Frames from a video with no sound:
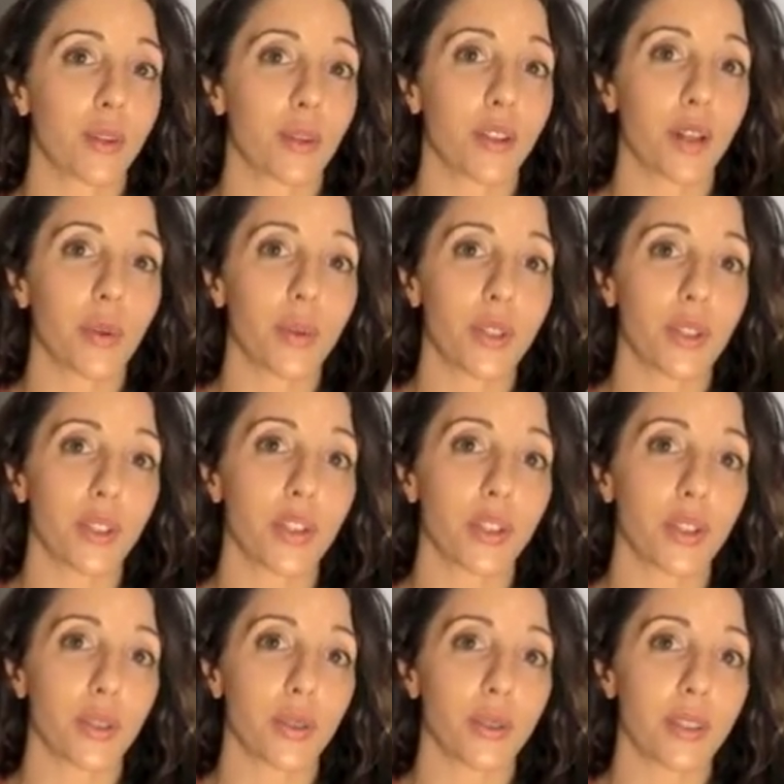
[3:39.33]
You could always
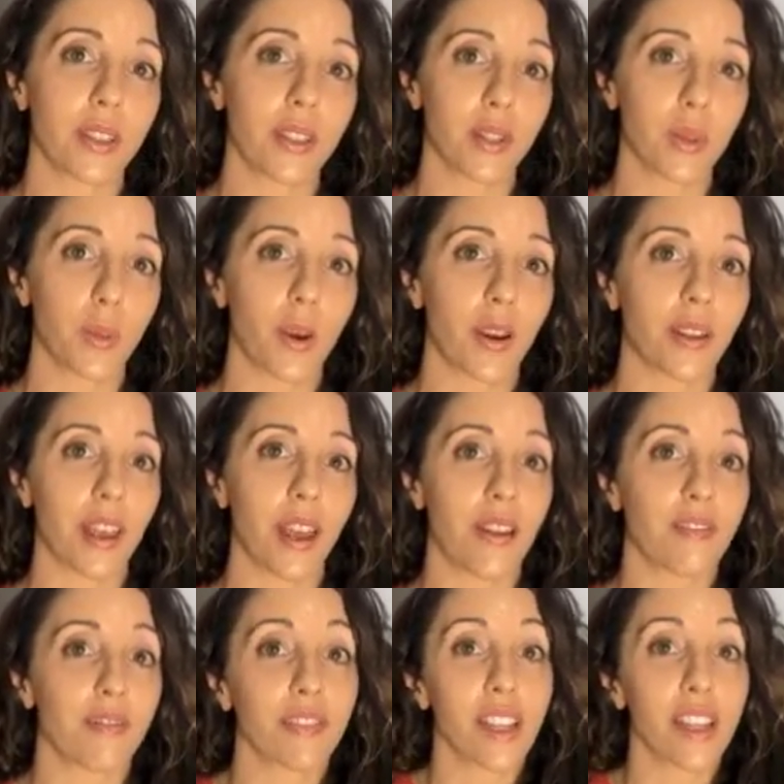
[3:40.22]
just use this one
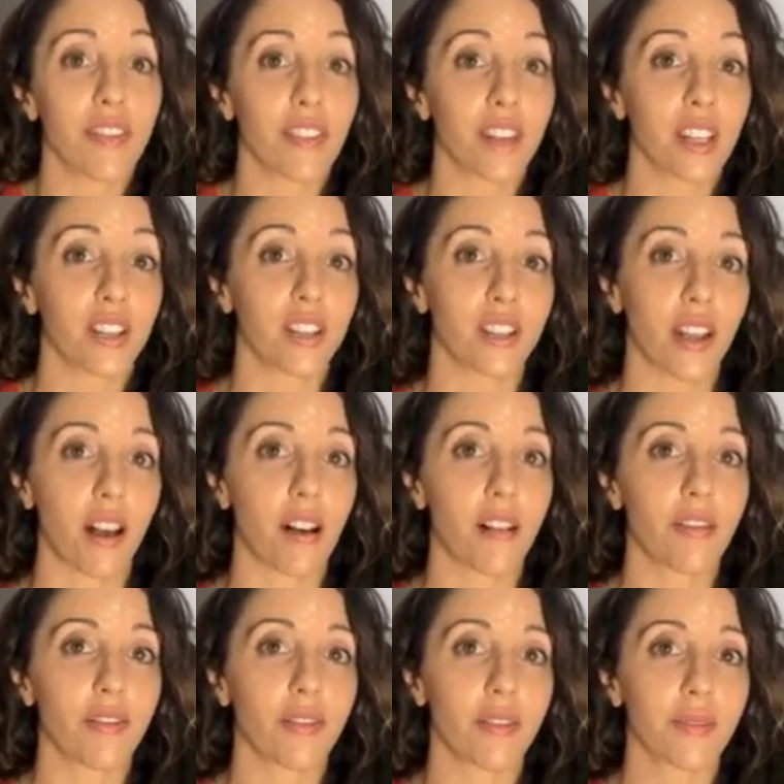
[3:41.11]
and flavor it yourself.